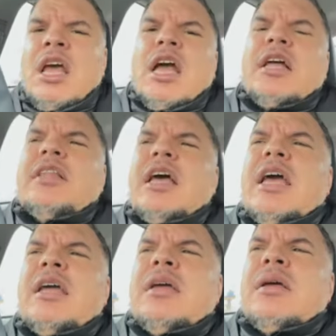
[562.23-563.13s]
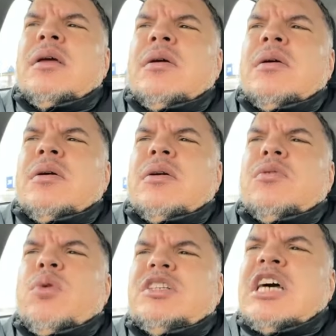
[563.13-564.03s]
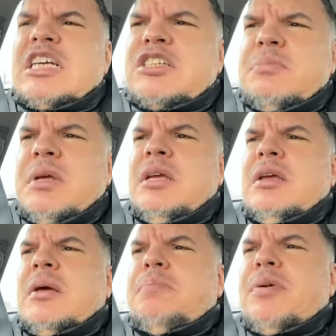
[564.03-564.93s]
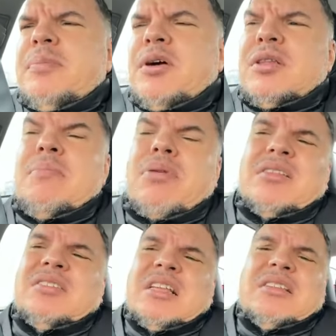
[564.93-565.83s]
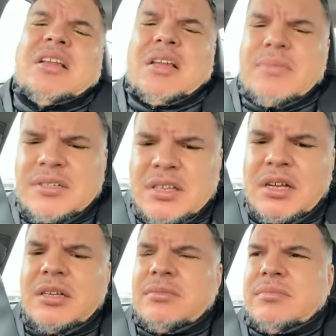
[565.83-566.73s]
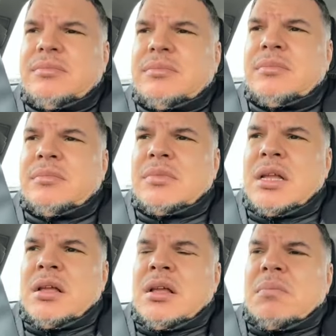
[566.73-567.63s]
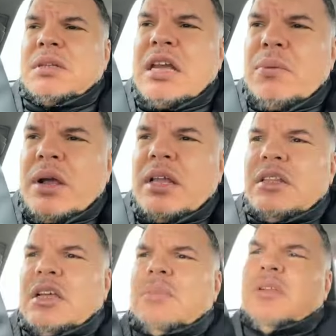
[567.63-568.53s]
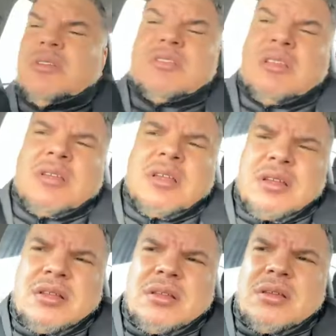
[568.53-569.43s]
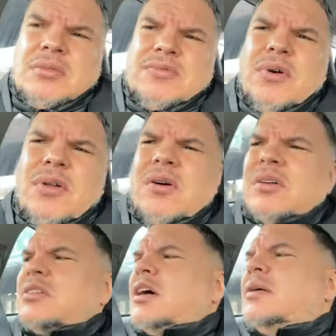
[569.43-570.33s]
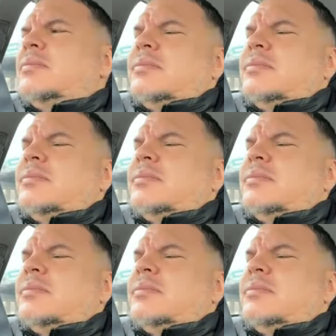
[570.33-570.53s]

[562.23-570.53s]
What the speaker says: And they would test me and put me on, brothers that didn't even study, but they weren't in the community for a long time.